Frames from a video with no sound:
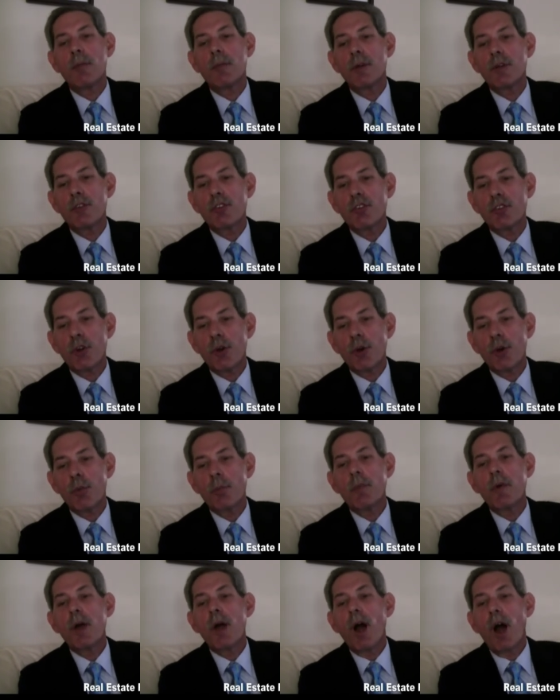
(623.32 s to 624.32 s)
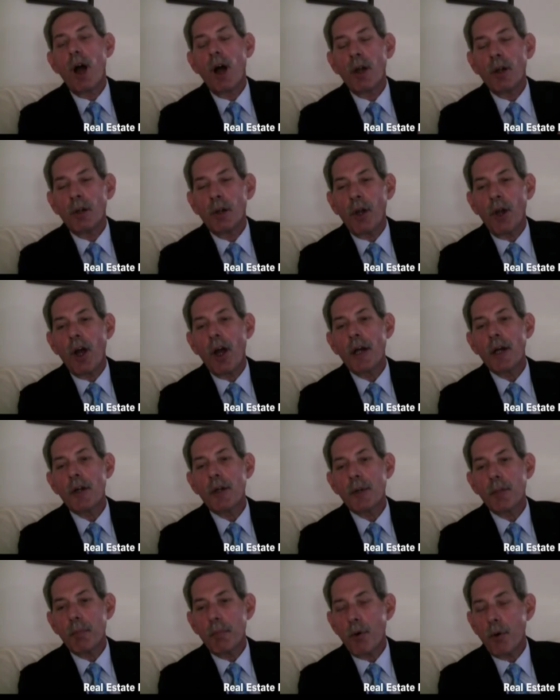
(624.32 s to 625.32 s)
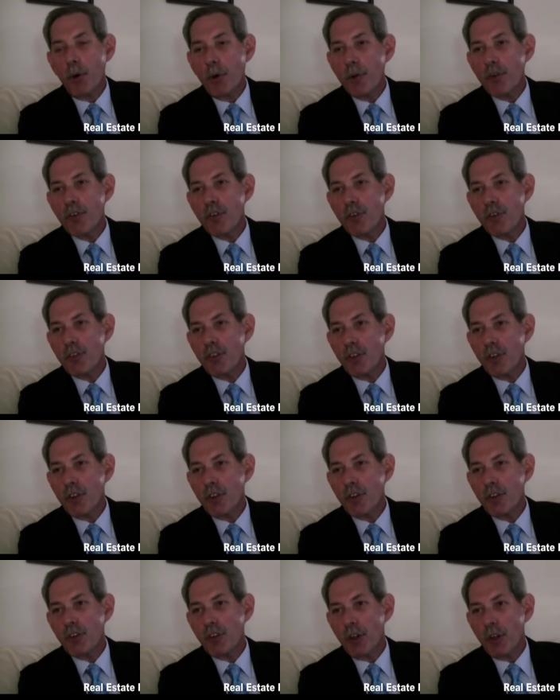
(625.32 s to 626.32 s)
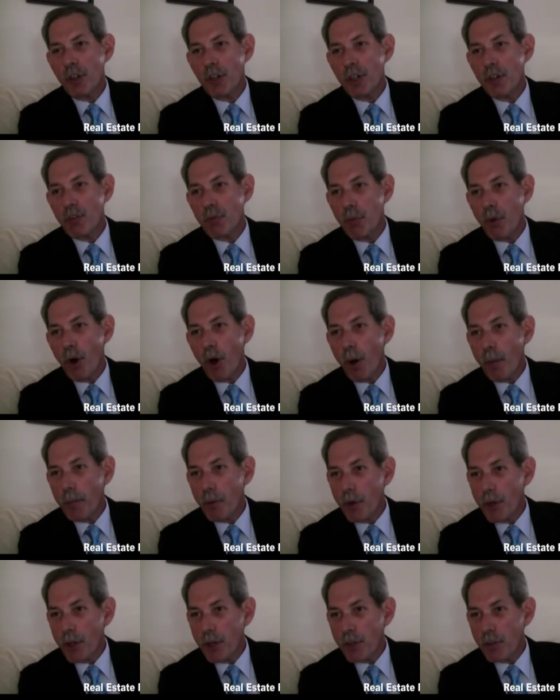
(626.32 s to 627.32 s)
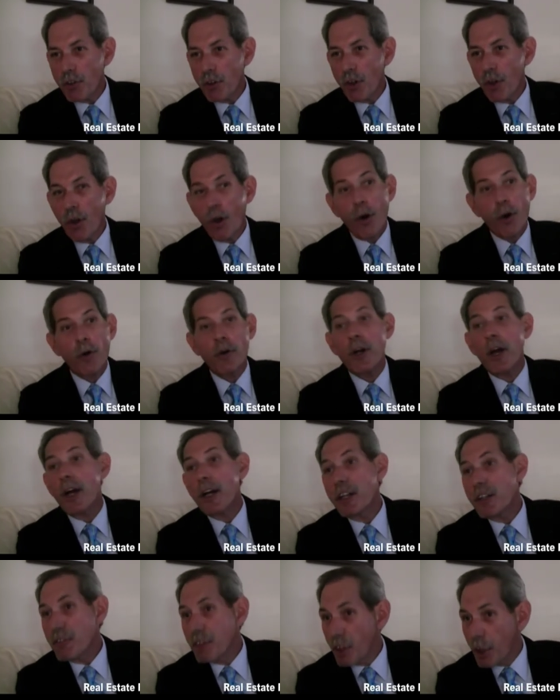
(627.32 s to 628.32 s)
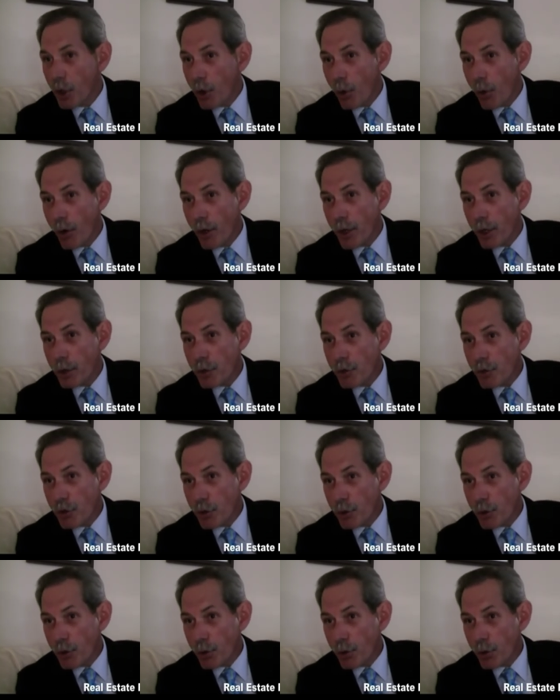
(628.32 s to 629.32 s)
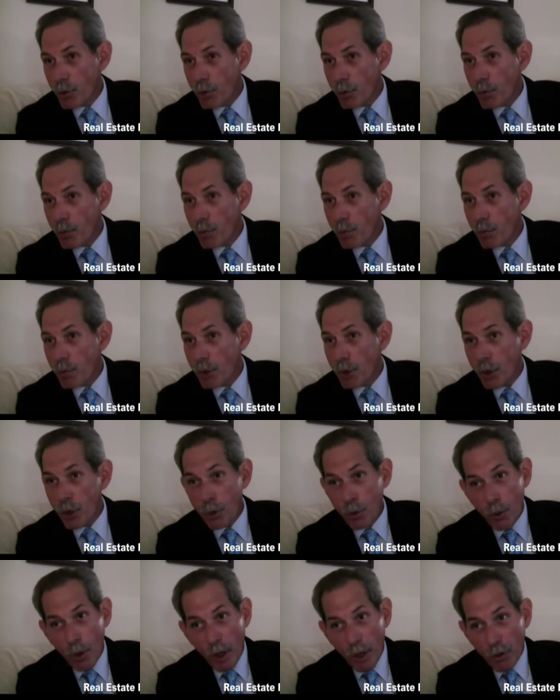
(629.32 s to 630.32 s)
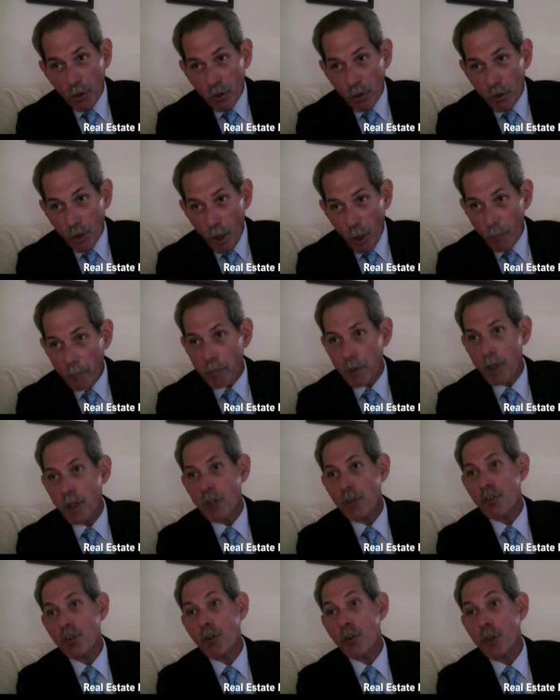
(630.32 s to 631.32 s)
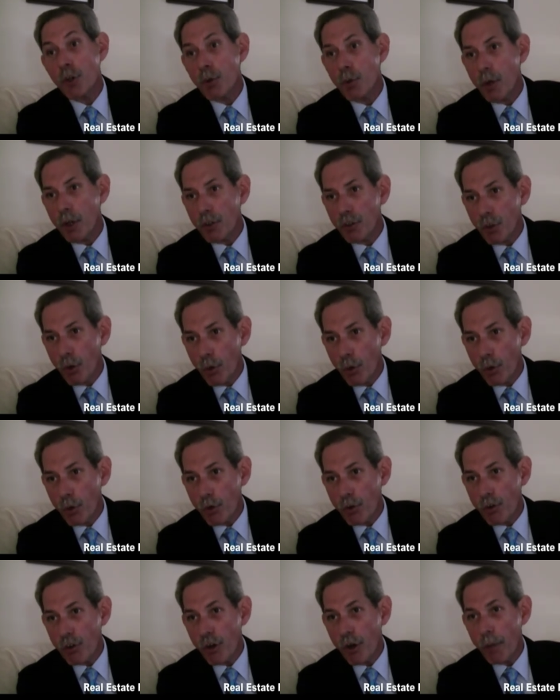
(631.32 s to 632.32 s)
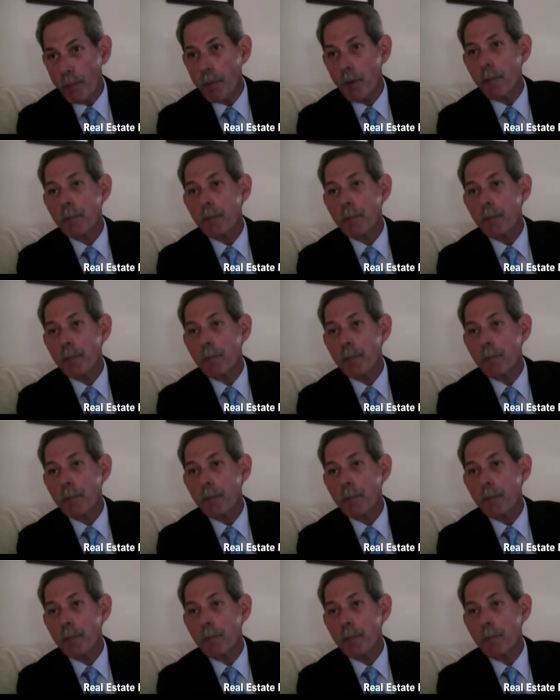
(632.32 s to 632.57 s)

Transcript: So a lot of the purchases of these properties are not even going to U.S. companies or U.S. ownership,